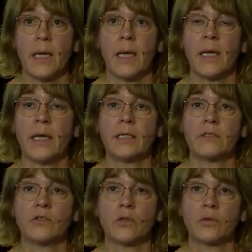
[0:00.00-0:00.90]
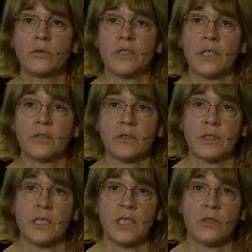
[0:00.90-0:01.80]
The rules are just
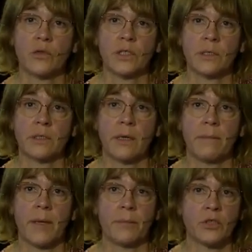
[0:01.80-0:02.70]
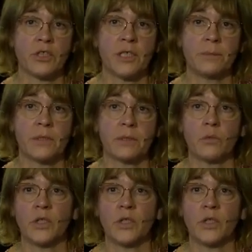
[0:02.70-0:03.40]
dealing with memberships,